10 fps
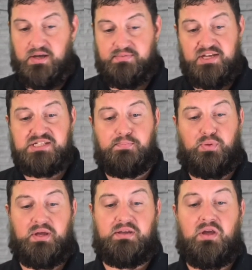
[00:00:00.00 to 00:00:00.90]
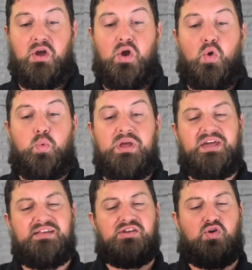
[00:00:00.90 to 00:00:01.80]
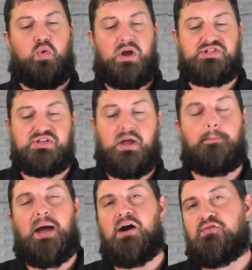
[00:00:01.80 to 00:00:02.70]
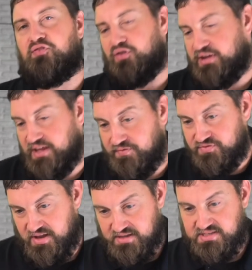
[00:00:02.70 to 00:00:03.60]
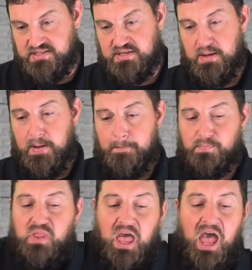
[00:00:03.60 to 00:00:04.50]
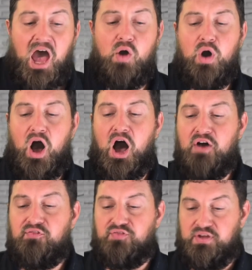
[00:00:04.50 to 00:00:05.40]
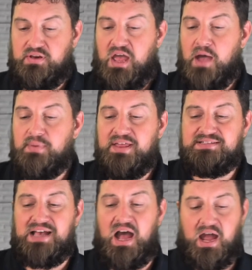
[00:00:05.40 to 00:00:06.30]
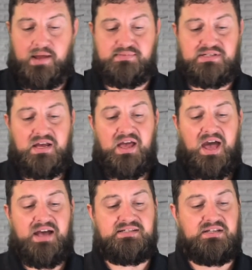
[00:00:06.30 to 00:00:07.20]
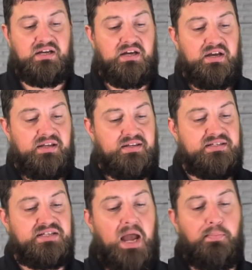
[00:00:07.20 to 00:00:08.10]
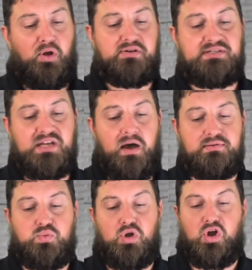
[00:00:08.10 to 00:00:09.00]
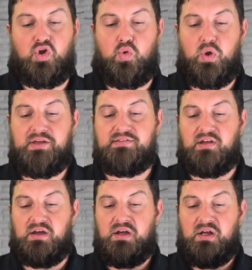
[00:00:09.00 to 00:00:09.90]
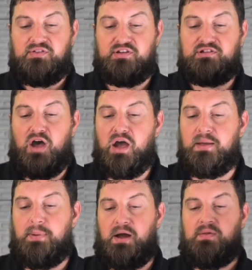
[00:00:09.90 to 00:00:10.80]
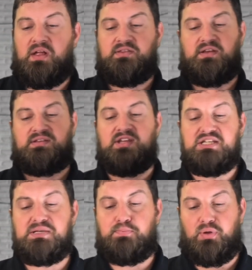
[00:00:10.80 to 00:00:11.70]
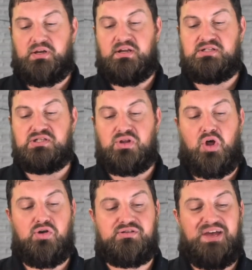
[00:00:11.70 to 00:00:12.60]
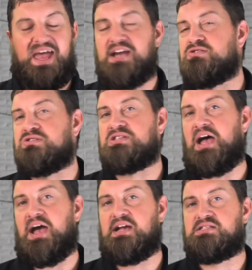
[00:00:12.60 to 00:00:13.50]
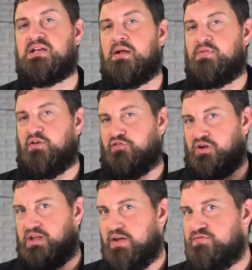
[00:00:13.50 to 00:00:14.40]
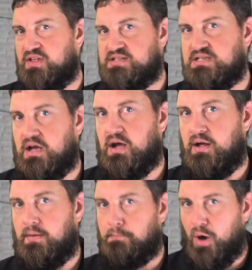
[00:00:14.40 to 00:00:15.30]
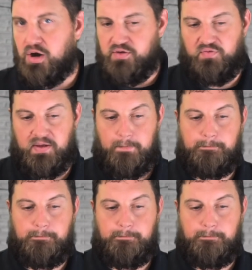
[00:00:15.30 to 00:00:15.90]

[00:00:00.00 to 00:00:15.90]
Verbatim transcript: discipline, we get the question about forgiveness. How often, how many times, as a disciple ourselves, we're quick to, to talk about the discipline and slow to exercise the forgiveness part of it.